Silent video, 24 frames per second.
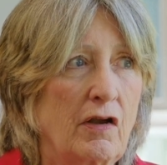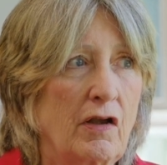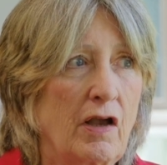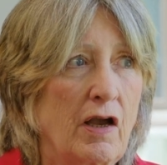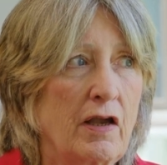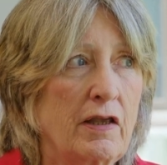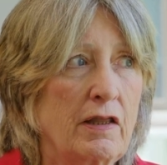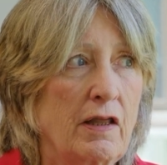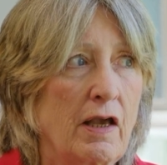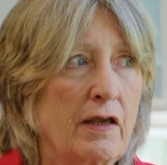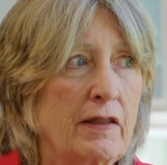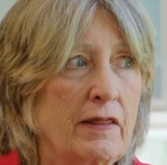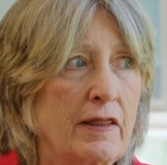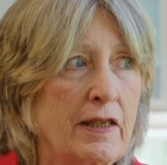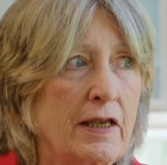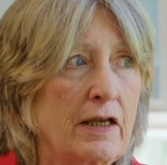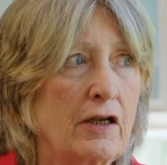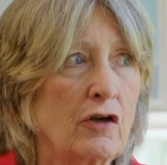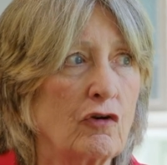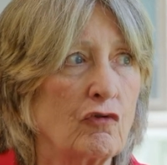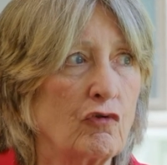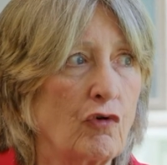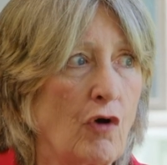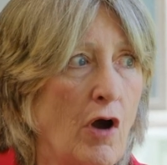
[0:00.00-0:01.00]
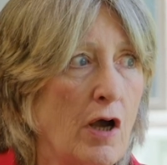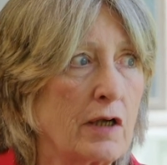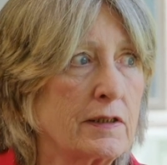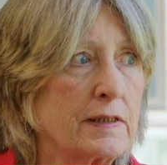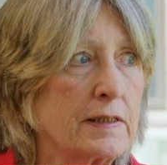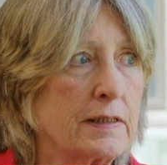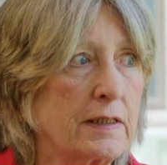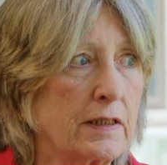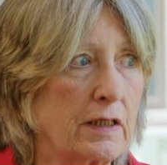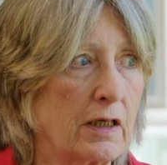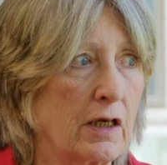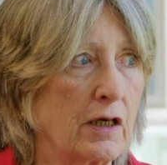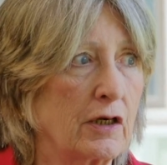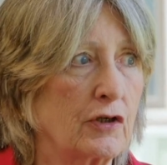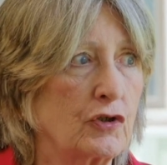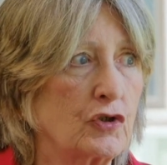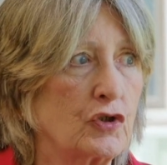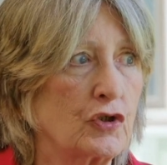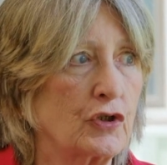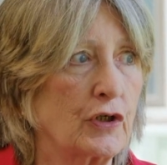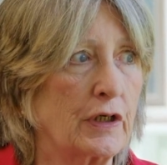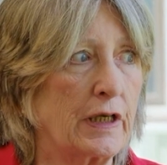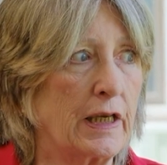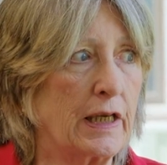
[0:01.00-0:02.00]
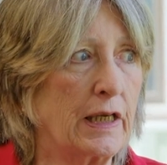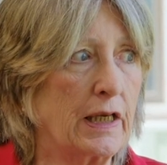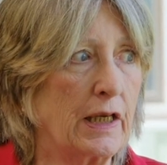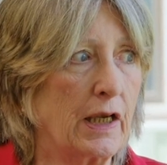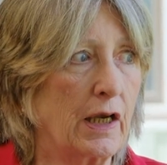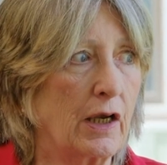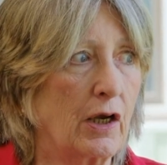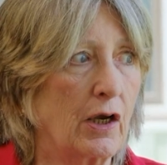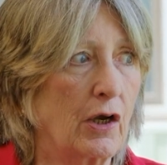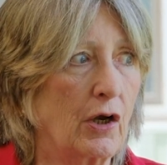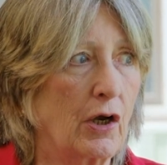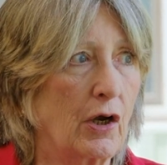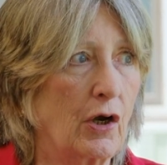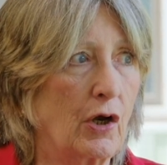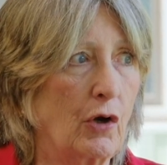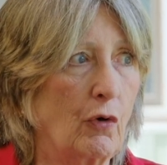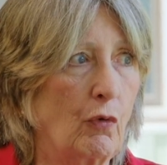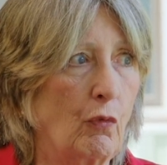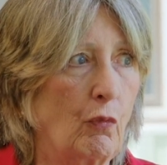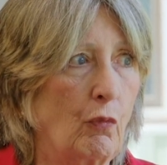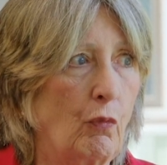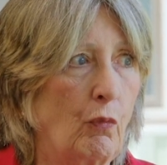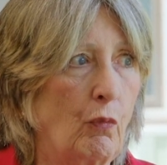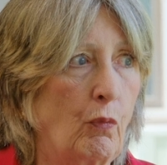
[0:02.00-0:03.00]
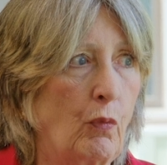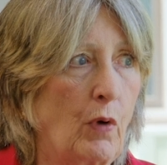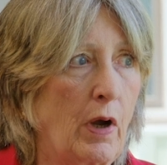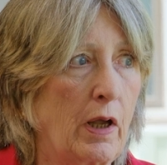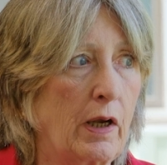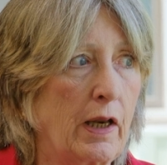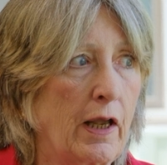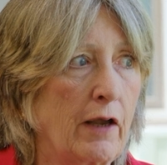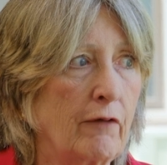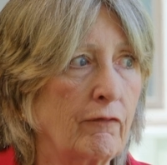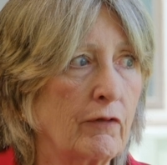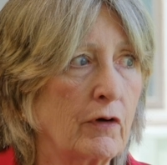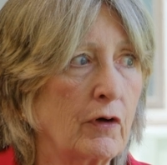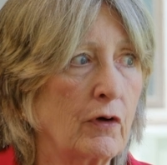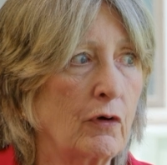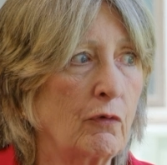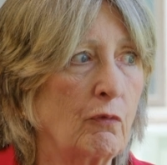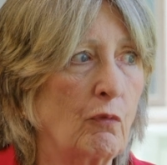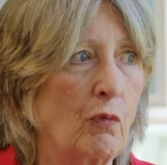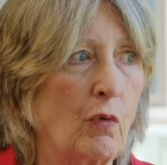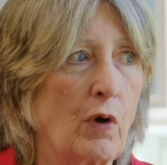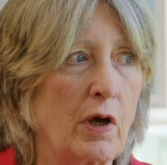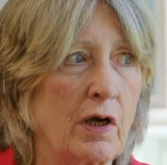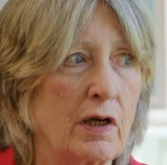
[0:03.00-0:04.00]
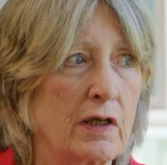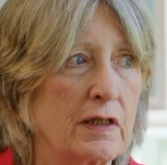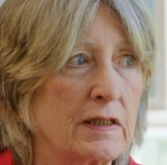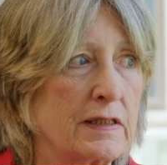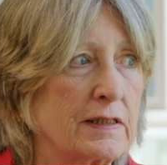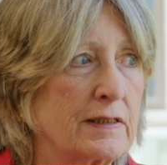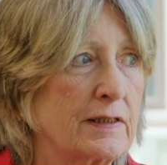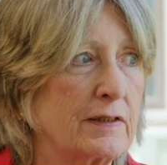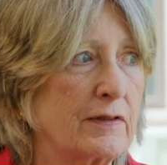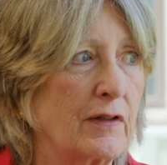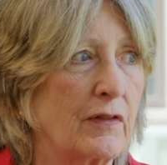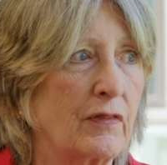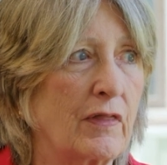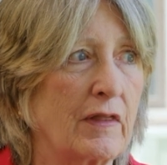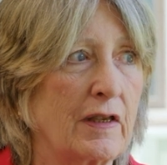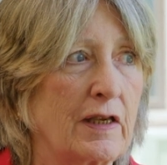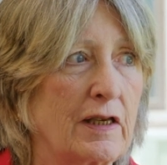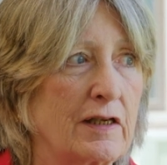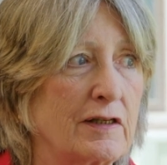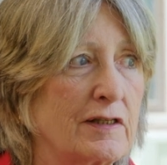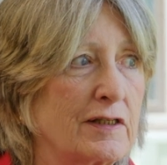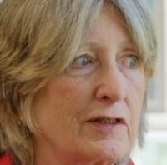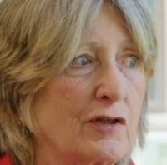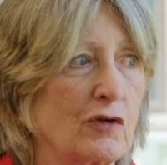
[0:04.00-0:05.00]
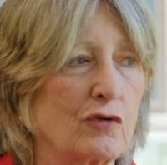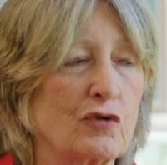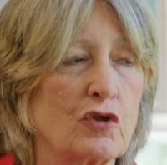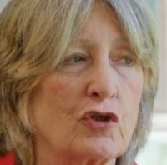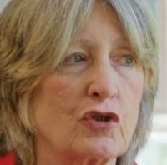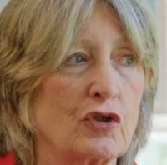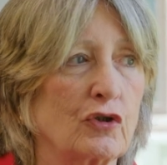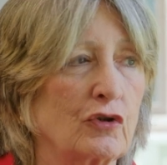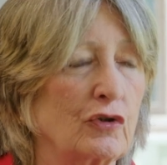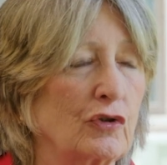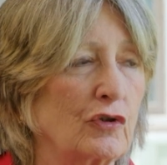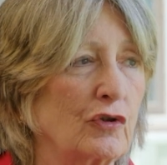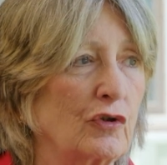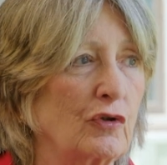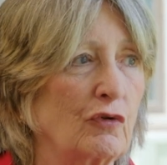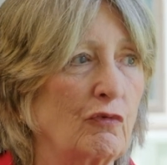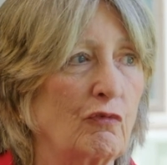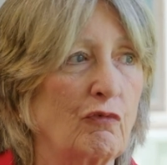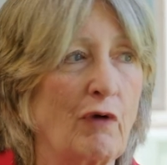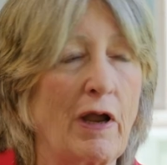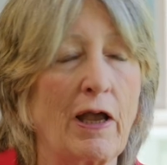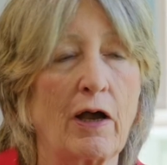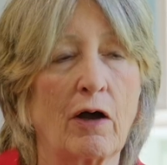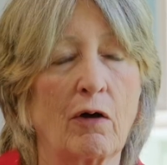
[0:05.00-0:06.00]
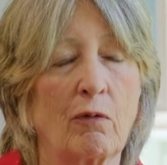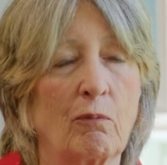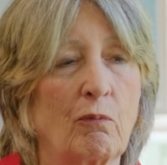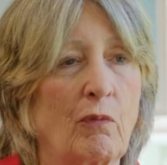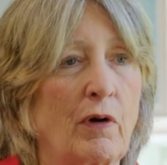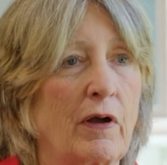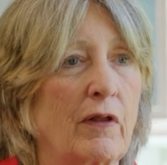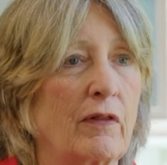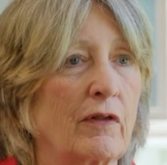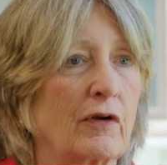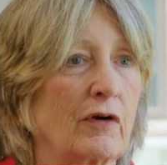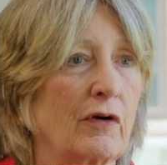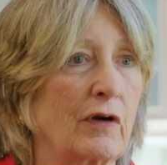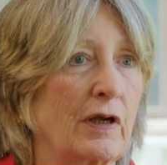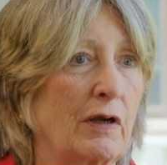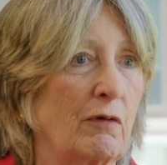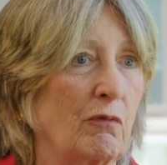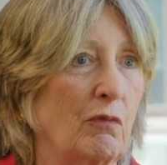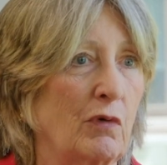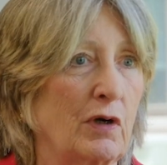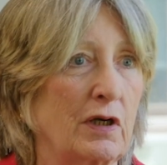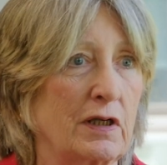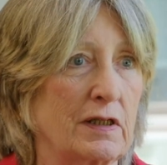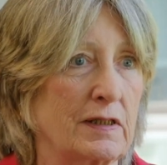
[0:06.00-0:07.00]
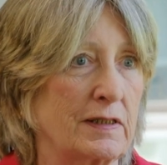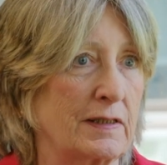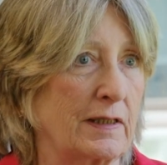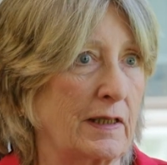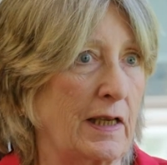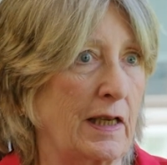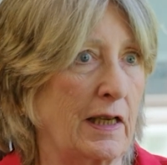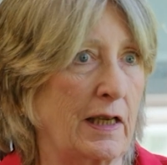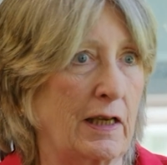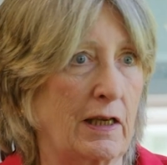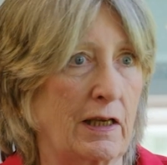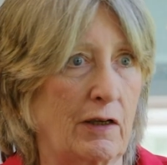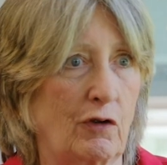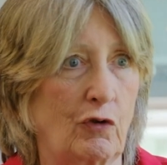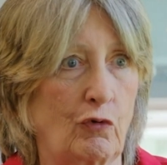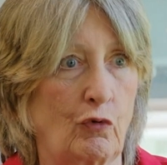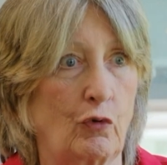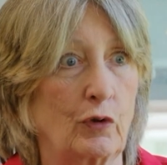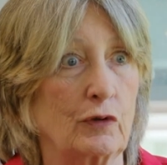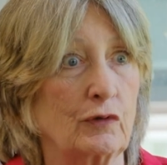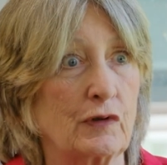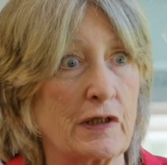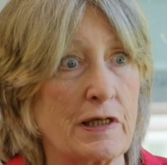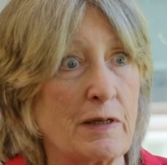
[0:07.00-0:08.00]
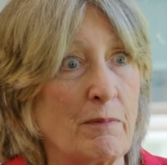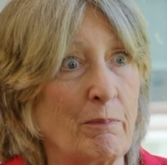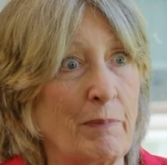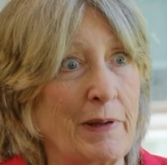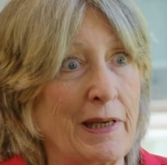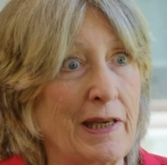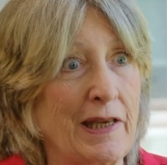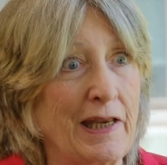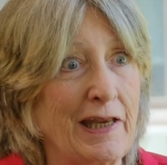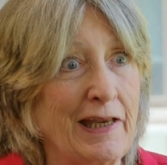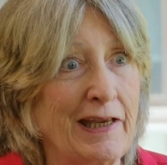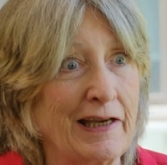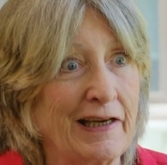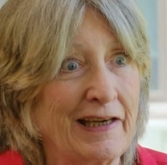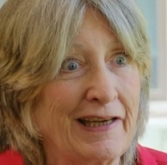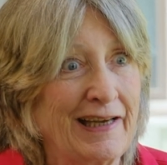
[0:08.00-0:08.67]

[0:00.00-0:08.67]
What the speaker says: I think across the country, whatever was the social realm, whether it was a quilting bee